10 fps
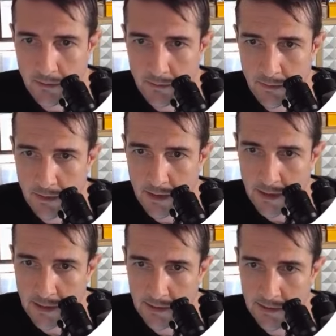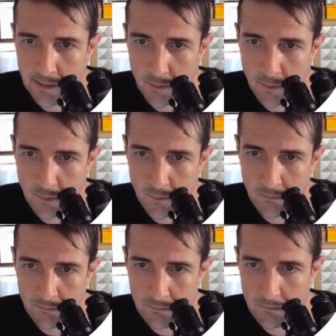and a
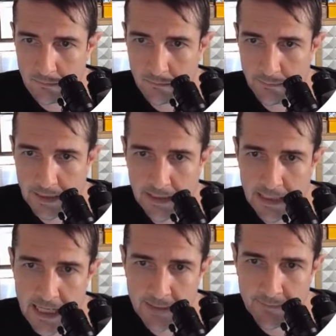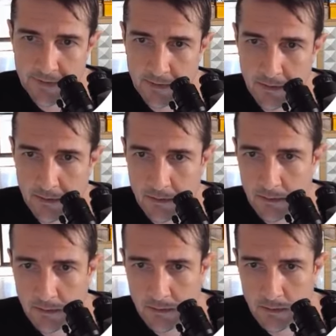little milliamps
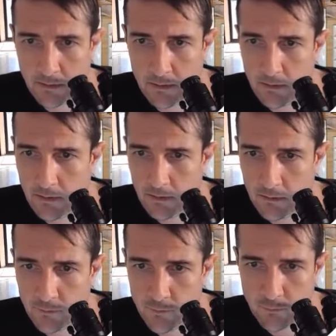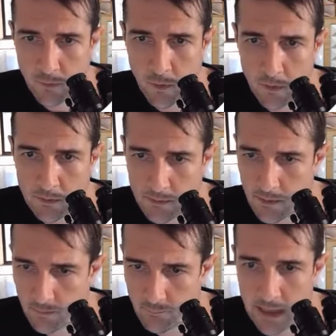draw
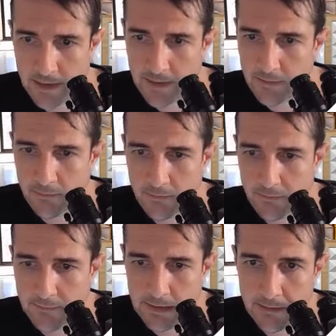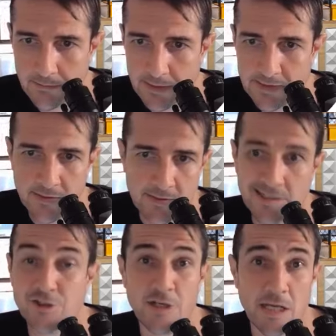to run it. This is an
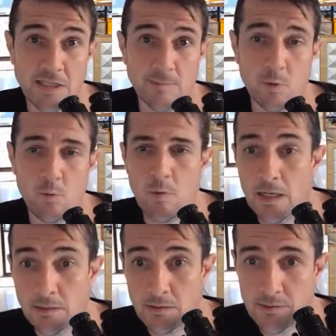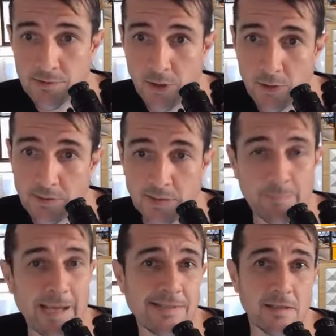adjustable one, so it's
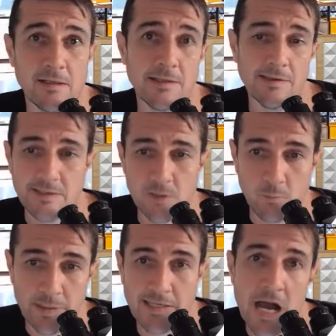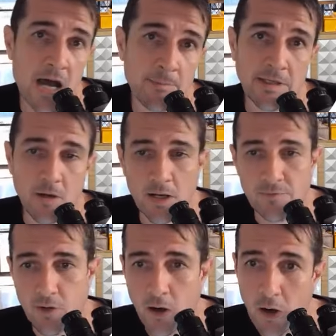basically the Swiss Army
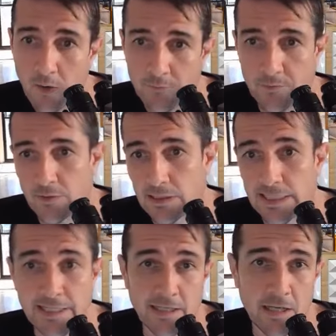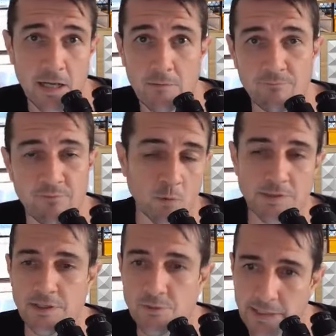knife of linear
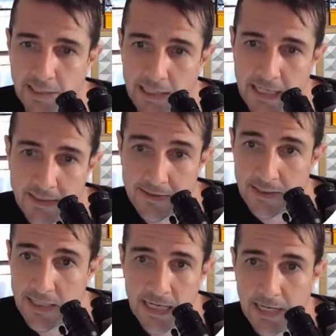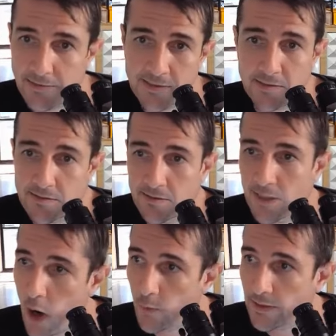voltage regulators, and this is the
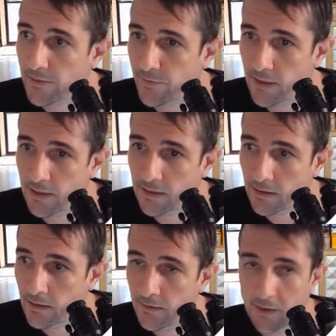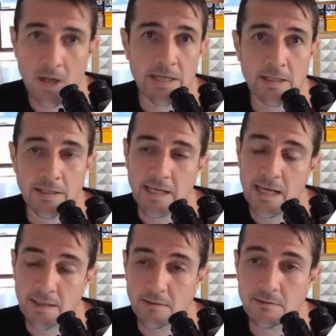only thing that I can
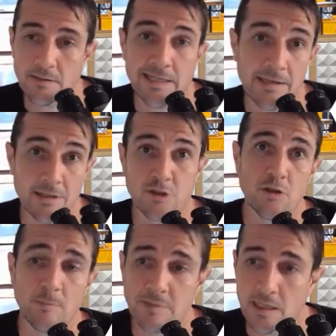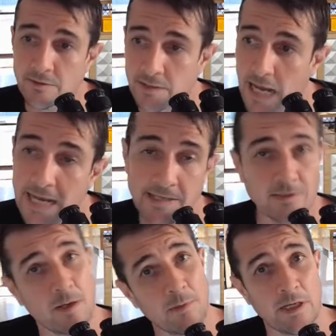get to get this job done today.
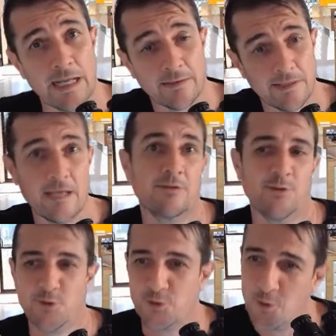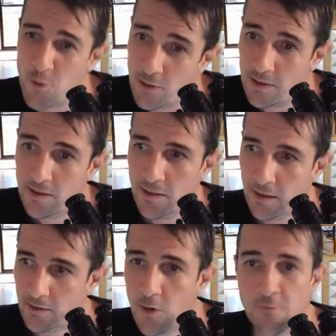So I'm going to head down to the store
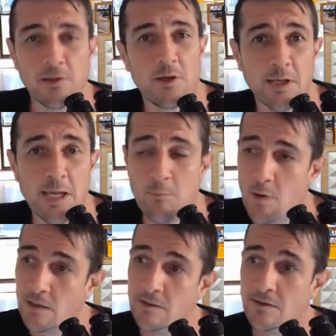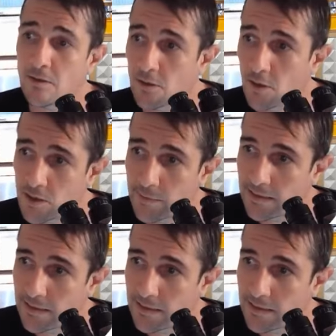and hopefully I can get one. It's going to cost me